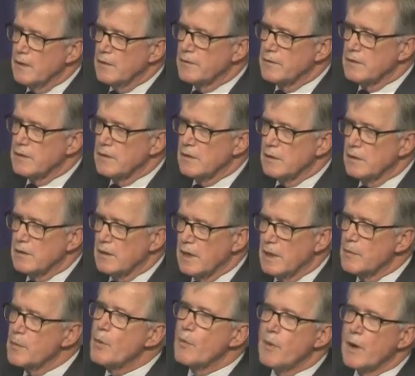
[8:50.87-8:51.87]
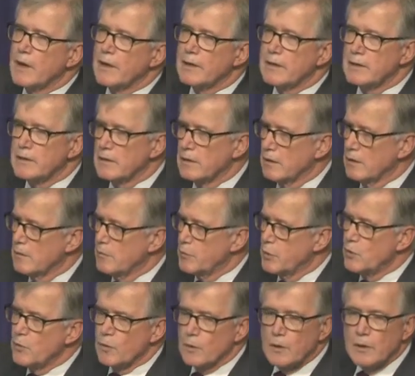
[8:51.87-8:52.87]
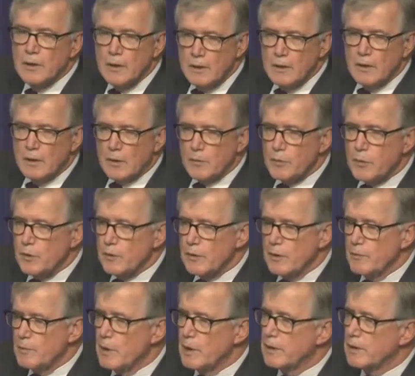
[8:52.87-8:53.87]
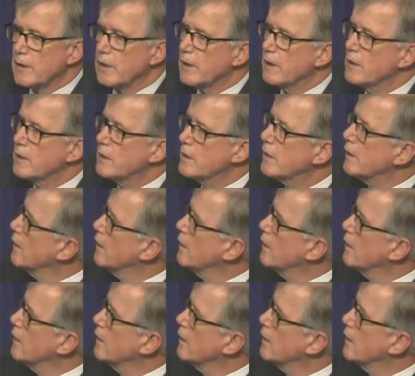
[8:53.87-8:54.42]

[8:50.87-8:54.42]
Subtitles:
the able-bodied poor are put on Medicaid.